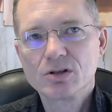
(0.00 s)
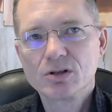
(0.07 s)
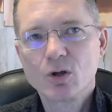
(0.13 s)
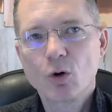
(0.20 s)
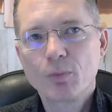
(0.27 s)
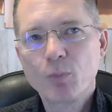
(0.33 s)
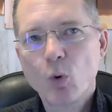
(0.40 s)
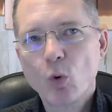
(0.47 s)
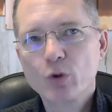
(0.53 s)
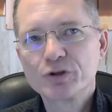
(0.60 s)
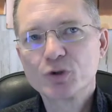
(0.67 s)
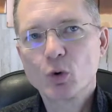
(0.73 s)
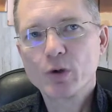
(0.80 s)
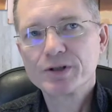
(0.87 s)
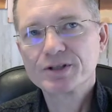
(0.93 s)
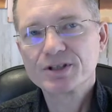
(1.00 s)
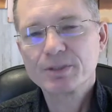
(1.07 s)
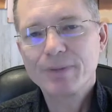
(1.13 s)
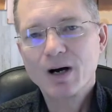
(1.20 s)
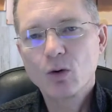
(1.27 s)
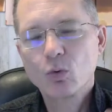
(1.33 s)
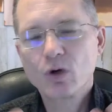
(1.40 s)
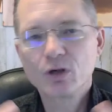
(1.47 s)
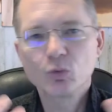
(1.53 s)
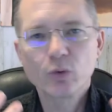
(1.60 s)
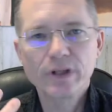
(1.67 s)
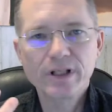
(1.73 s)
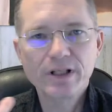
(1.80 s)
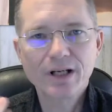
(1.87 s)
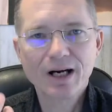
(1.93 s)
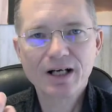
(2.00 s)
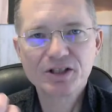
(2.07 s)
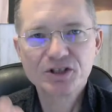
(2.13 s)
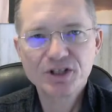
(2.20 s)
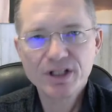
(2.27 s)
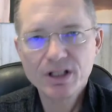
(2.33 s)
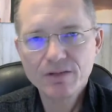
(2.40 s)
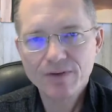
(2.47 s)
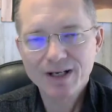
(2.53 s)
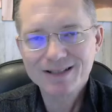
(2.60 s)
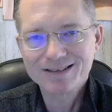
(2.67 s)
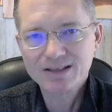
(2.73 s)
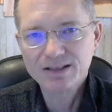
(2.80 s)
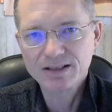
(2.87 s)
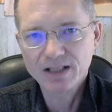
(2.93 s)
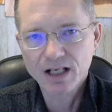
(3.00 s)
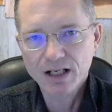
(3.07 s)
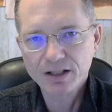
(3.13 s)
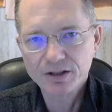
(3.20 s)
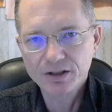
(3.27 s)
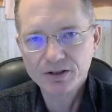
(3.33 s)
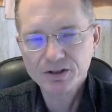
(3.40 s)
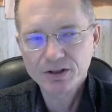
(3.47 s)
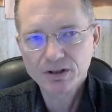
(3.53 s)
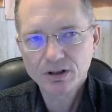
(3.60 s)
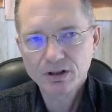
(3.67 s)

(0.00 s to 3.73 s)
or poor choices about what we achieve as desires